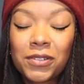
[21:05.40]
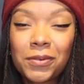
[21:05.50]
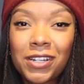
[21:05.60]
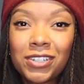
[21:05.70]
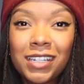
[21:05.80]
for
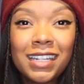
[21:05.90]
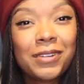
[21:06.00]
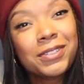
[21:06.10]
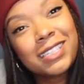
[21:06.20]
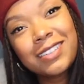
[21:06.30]
watching, and I
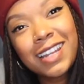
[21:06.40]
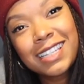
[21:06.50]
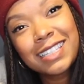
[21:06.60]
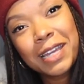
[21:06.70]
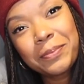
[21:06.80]
will see you
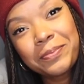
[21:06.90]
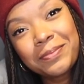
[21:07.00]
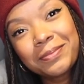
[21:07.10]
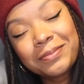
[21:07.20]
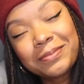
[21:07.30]
next time.
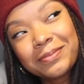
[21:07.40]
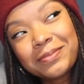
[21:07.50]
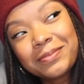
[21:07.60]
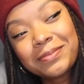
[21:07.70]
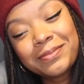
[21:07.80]

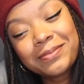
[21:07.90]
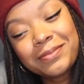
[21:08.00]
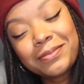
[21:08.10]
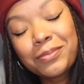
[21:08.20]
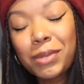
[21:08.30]

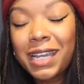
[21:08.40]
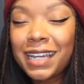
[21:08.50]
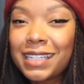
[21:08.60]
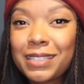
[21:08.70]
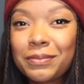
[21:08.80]
Bye,
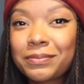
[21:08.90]
guys.